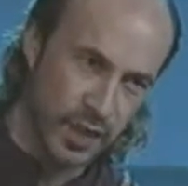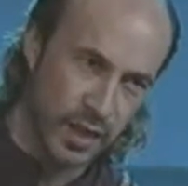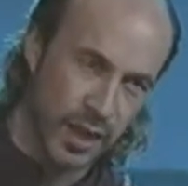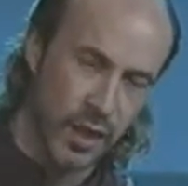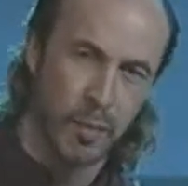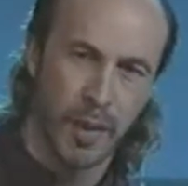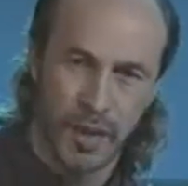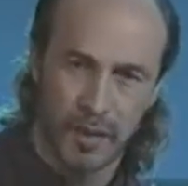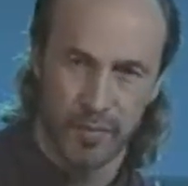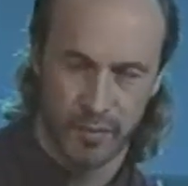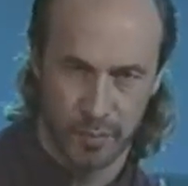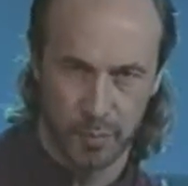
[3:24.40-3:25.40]
I know many
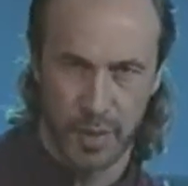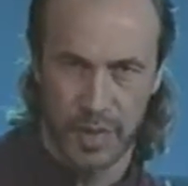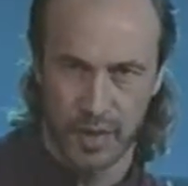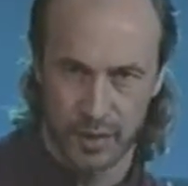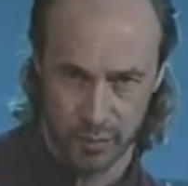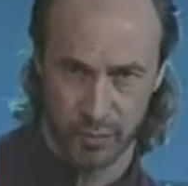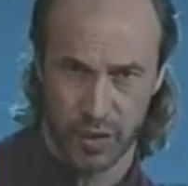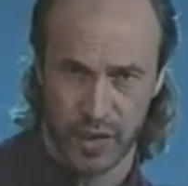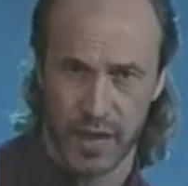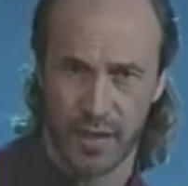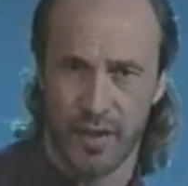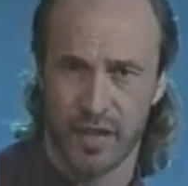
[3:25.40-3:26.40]
players try to
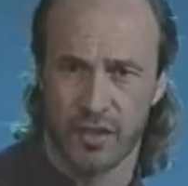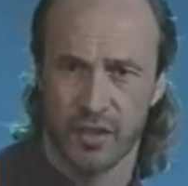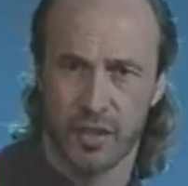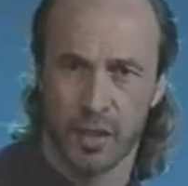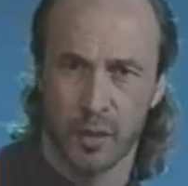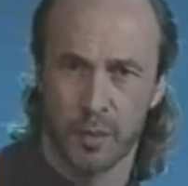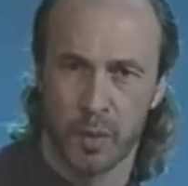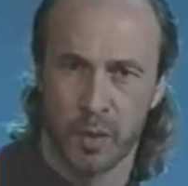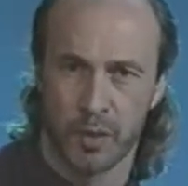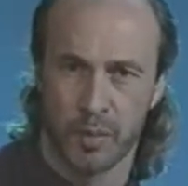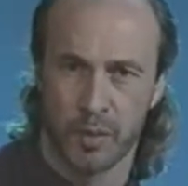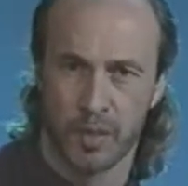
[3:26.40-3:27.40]
get their action as low as
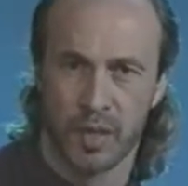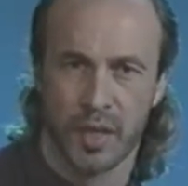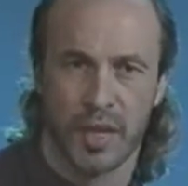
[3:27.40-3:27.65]
possible,